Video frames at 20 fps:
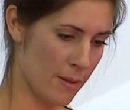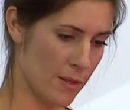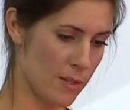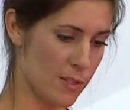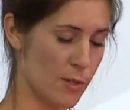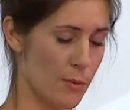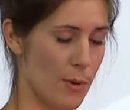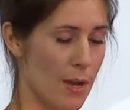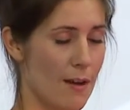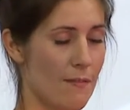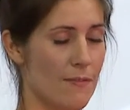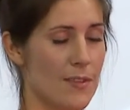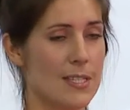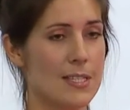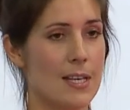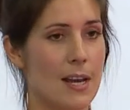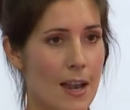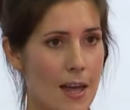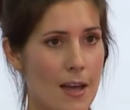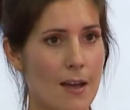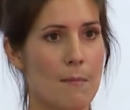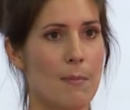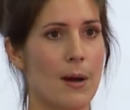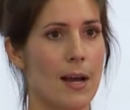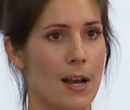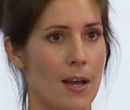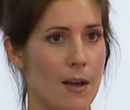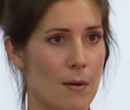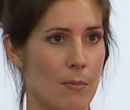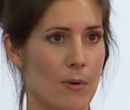So we have this
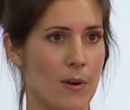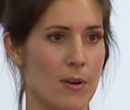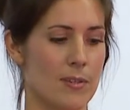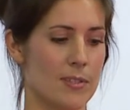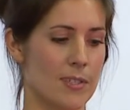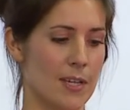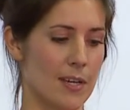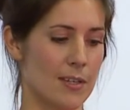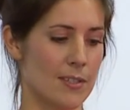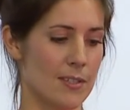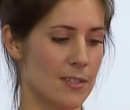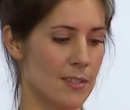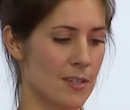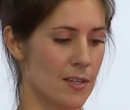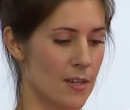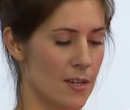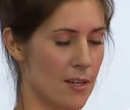layer-by-layer process